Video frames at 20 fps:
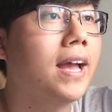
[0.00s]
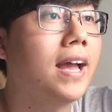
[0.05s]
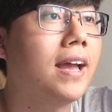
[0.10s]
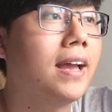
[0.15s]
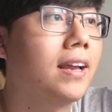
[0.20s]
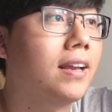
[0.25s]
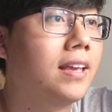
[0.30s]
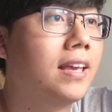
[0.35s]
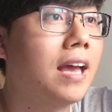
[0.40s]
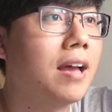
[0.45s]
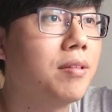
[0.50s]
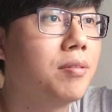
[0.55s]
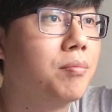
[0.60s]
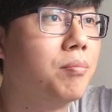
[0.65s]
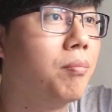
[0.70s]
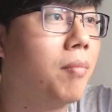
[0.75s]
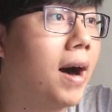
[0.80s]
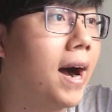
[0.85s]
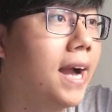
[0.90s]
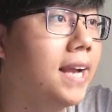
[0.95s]
get
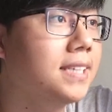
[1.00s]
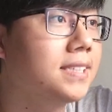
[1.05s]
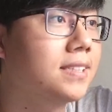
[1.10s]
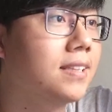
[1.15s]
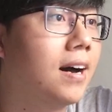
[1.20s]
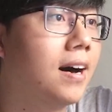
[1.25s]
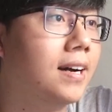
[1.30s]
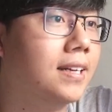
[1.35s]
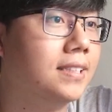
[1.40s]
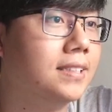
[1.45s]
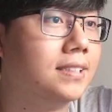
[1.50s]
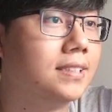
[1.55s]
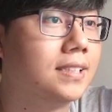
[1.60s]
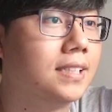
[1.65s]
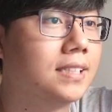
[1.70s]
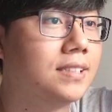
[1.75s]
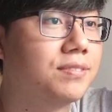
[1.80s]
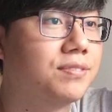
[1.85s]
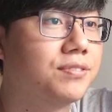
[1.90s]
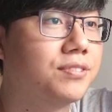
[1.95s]
my stuns? It's
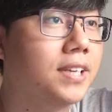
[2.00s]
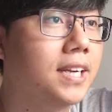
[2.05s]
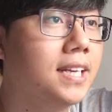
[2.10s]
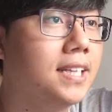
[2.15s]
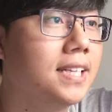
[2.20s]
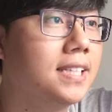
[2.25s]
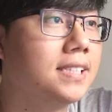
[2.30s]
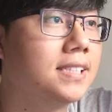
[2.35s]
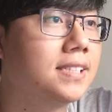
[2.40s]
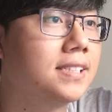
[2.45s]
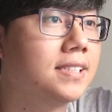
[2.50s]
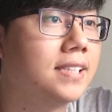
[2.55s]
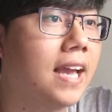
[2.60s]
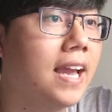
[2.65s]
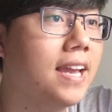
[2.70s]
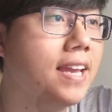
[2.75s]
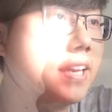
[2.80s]
freaking insane.